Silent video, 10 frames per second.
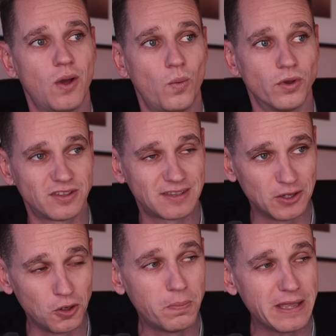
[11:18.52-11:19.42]
were
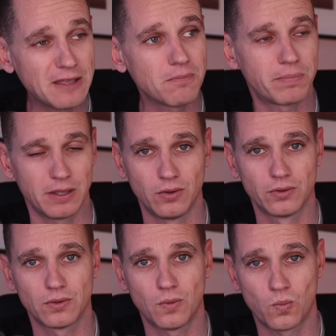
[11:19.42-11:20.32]
still being
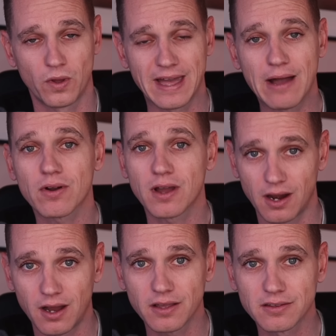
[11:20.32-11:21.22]
built without
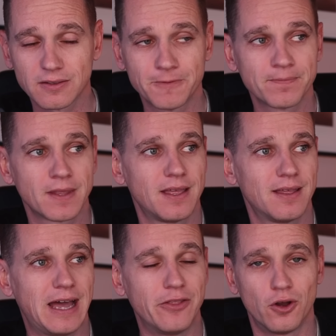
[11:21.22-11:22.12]
class
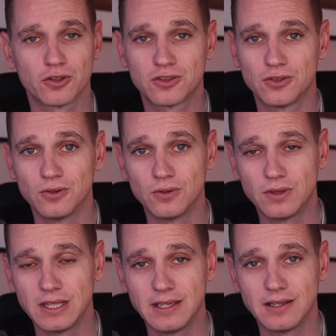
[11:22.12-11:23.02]
and not to
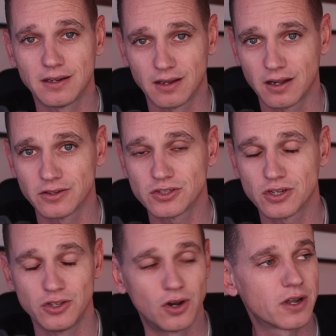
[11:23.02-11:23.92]
the large
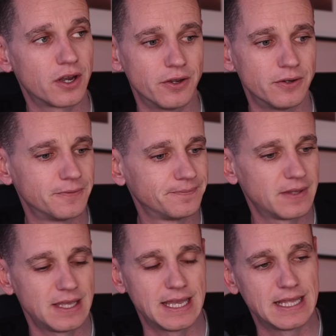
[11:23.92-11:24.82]
yacht code.
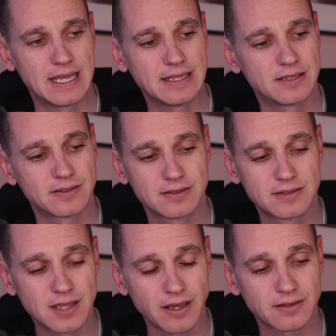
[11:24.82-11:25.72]
It just
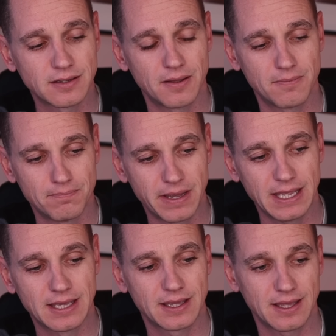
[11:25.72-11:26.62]
doesn't
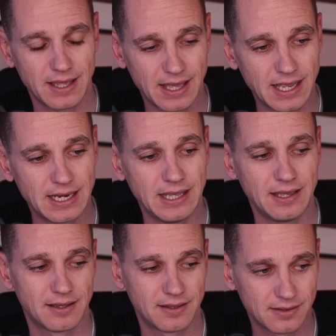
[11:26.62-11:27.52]
make
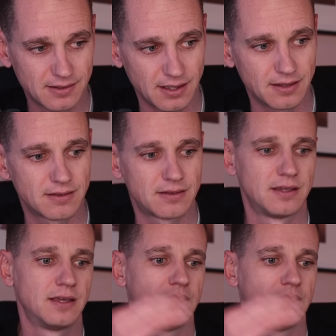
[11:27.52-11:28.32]
any sense.